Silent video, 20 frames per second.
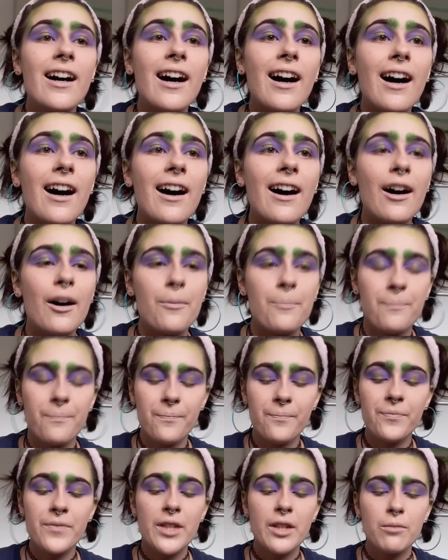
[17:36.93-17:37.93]

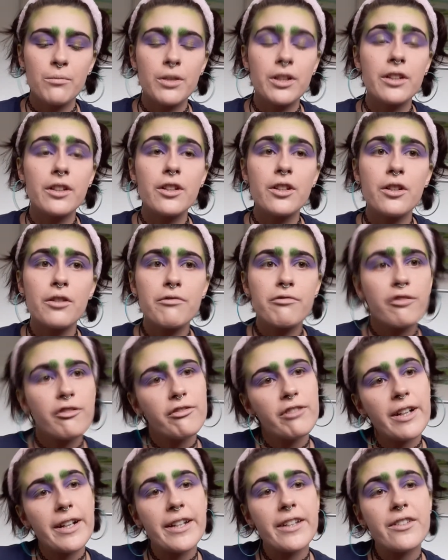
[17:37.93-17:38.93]
we're going to go for
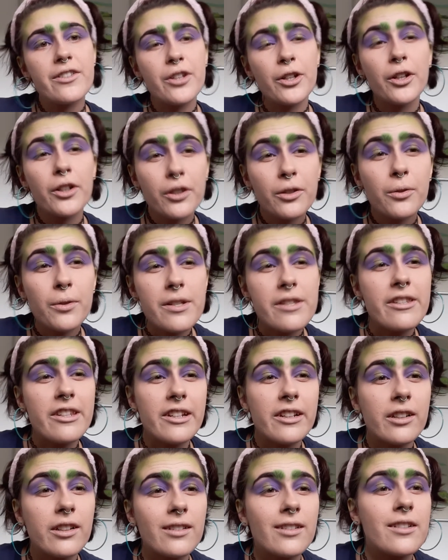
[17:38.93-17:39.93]
very turquoisey
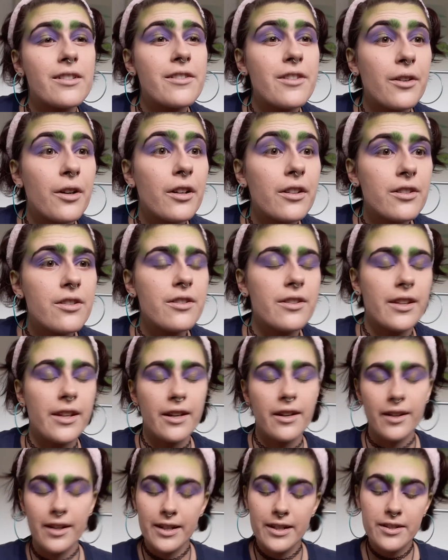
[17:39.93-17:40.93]
colors under the
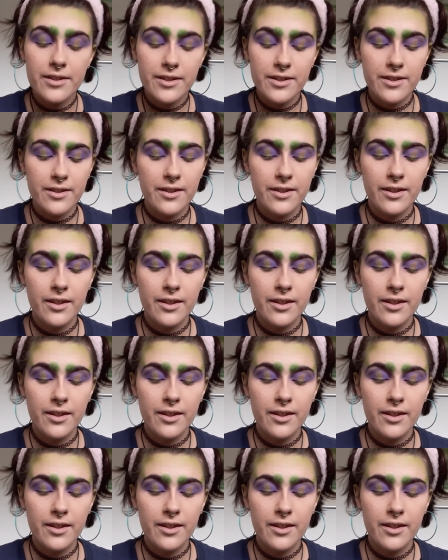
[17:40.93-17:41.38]
eyes.